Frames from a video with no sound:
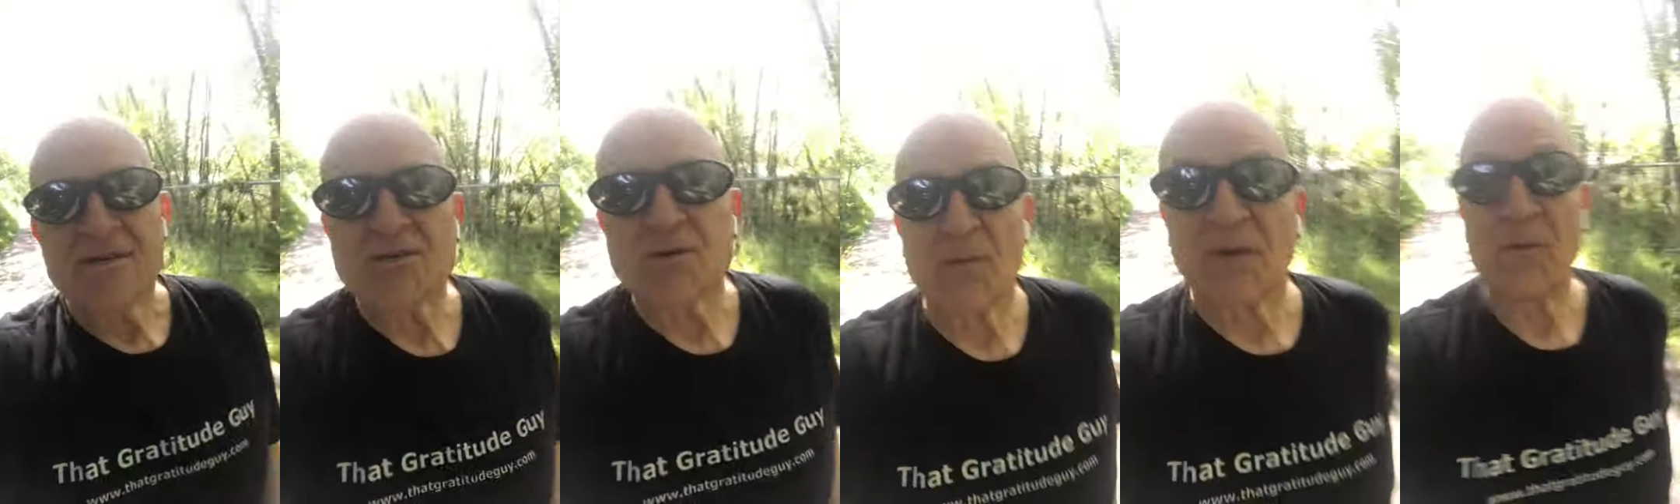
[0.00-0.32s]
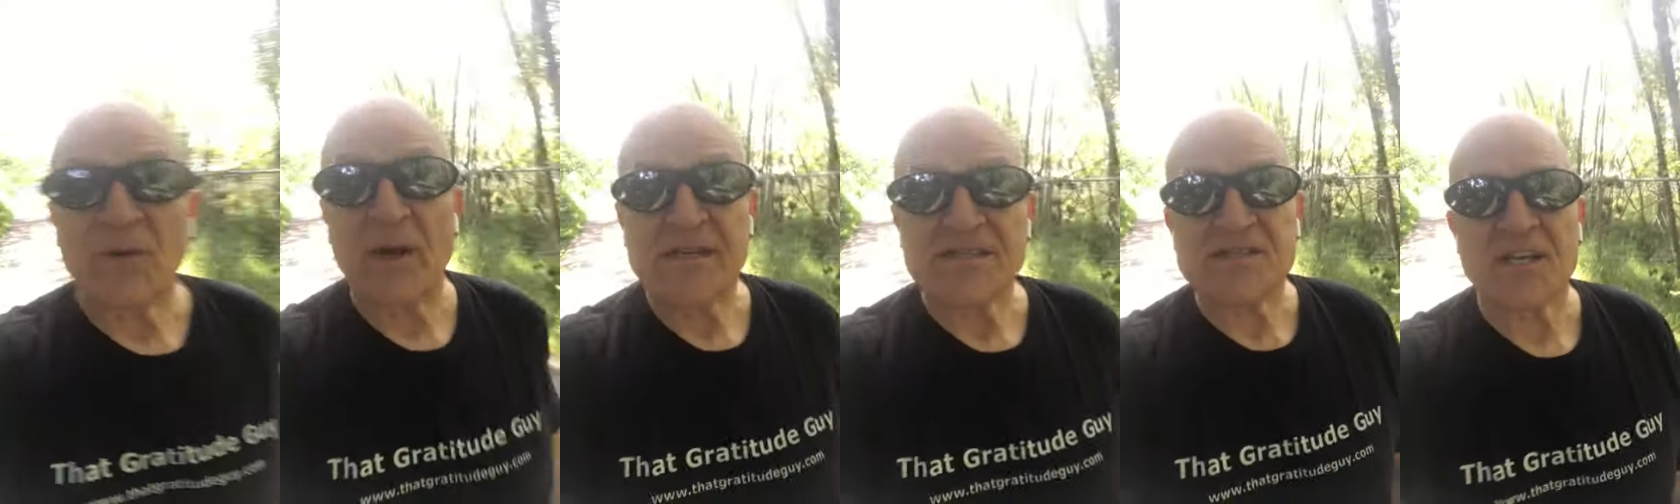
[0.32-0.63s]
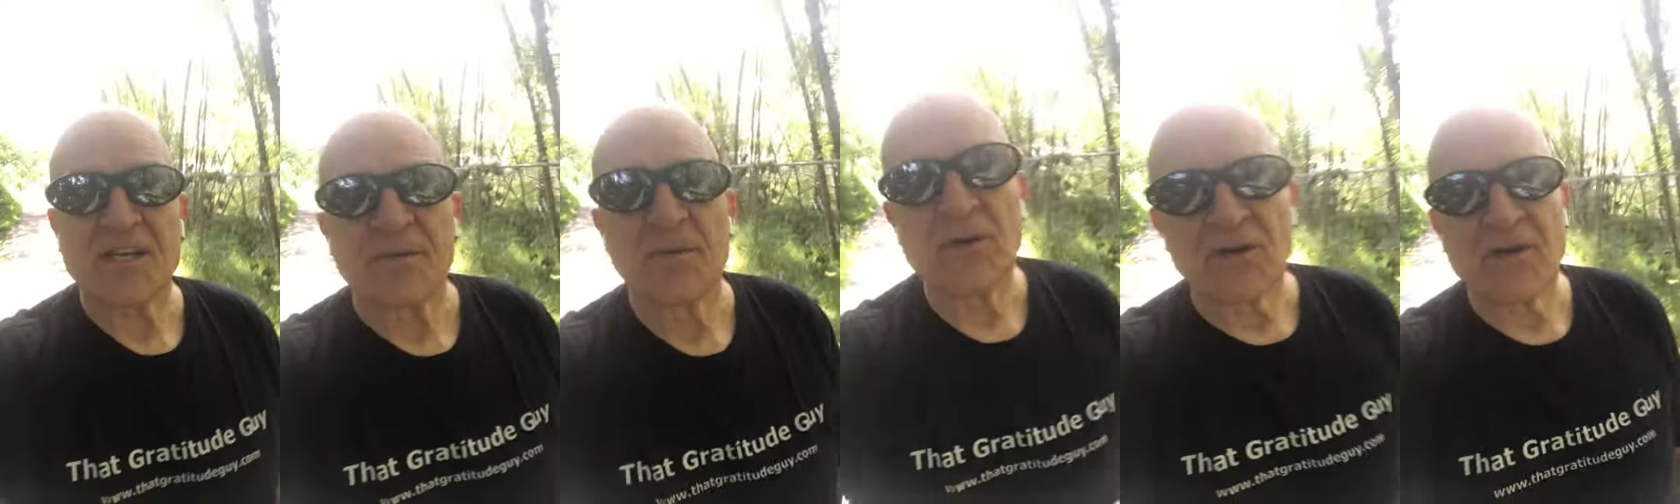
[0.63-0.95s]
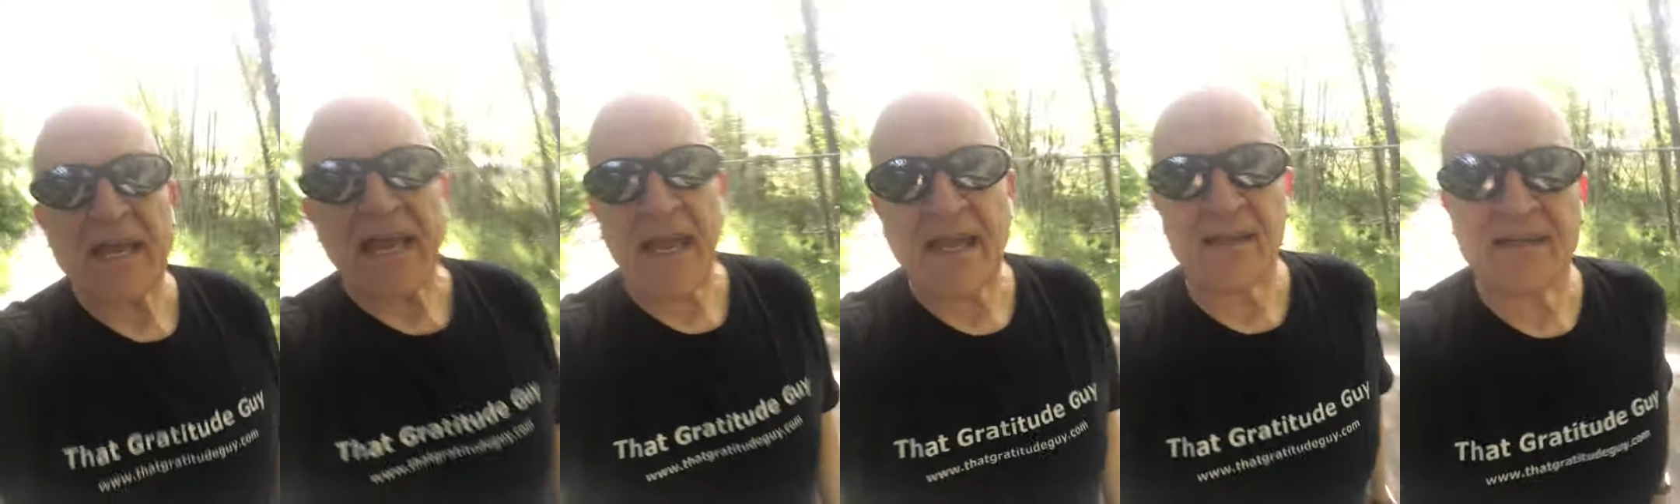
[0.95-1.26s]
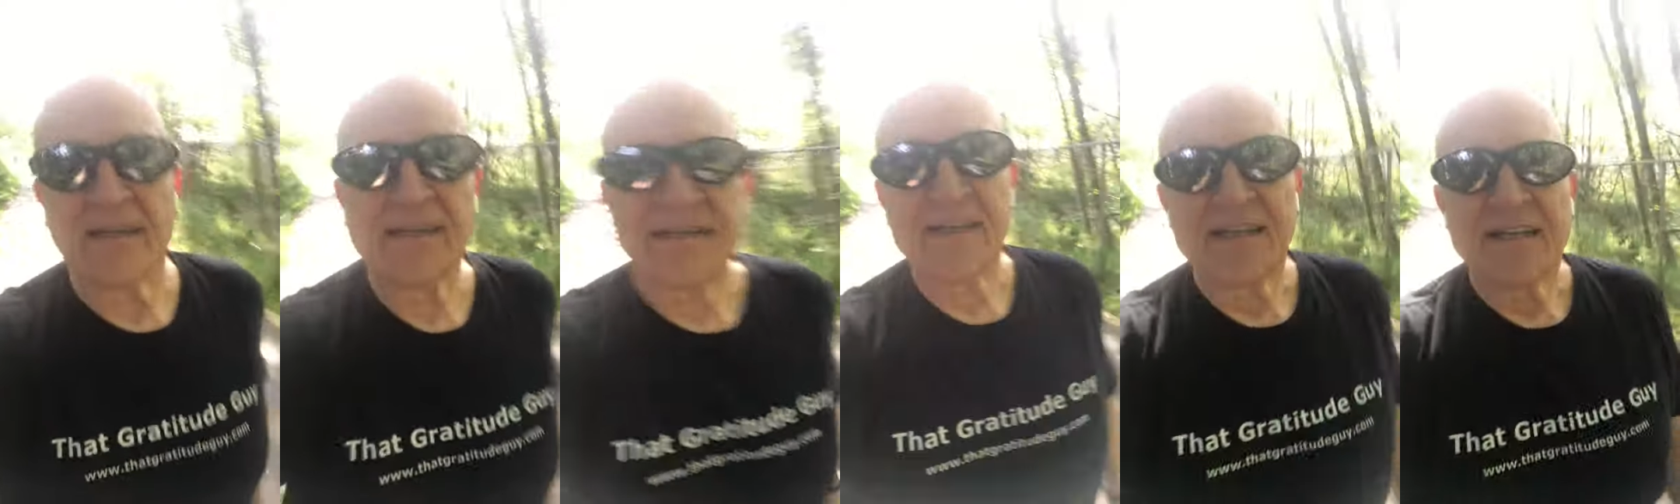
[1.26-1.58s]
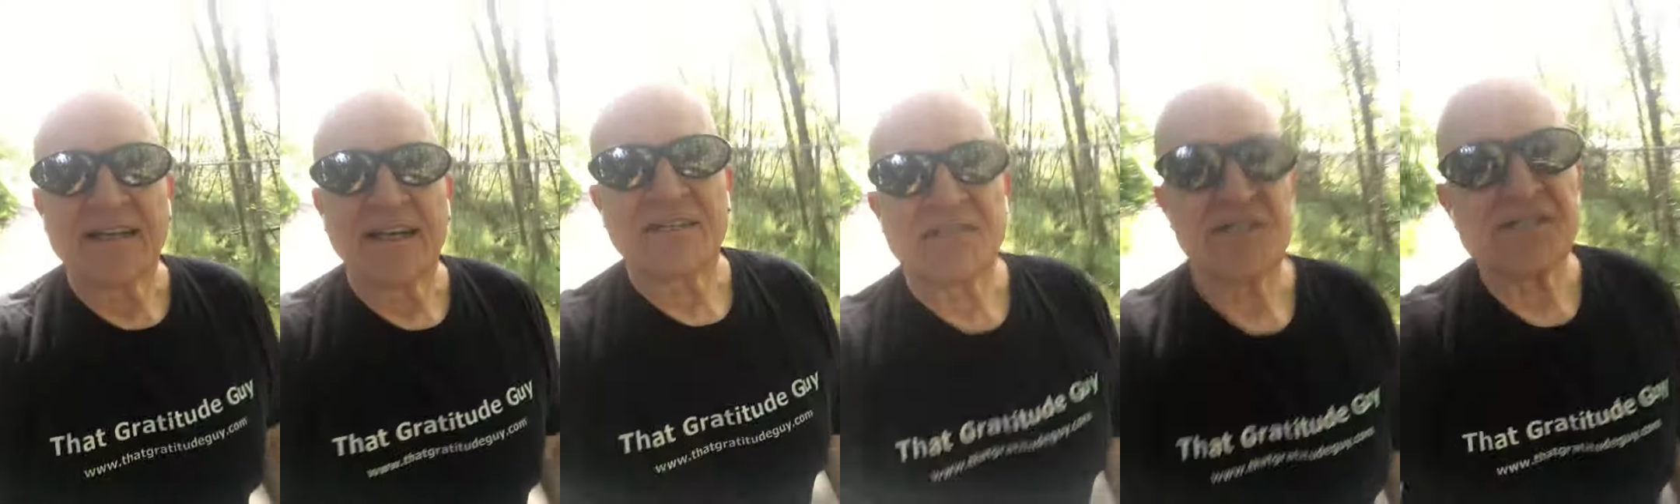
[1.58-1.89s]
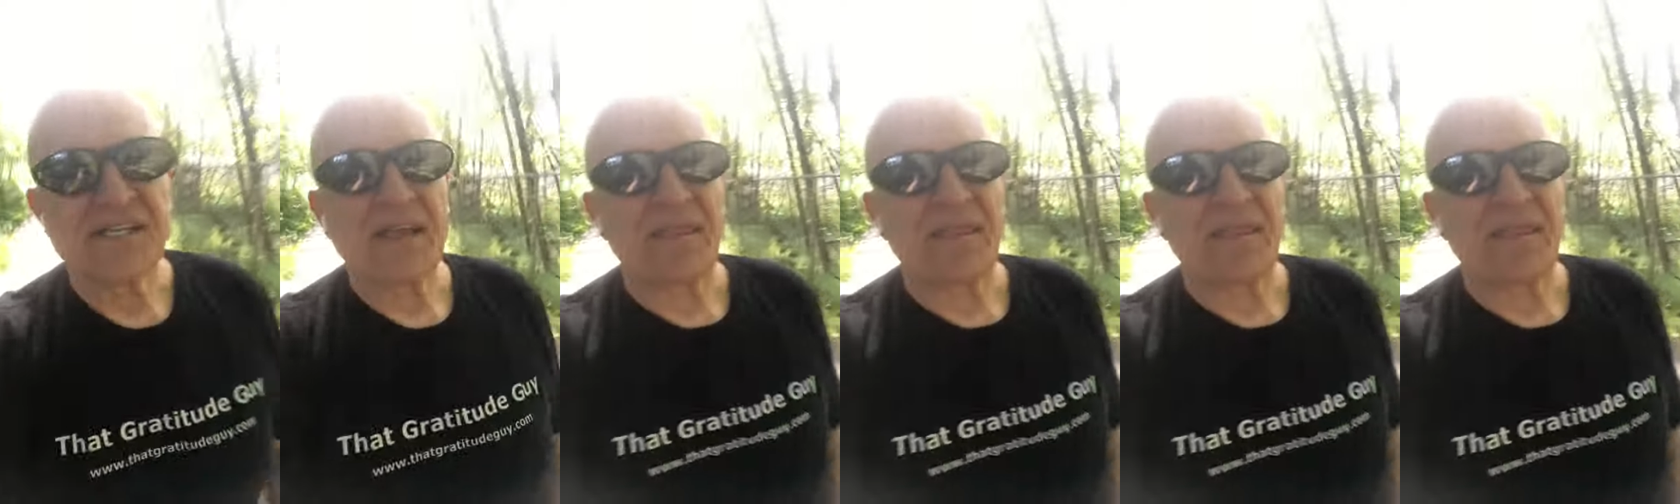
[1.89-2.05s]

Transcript: so many ways to communicate and just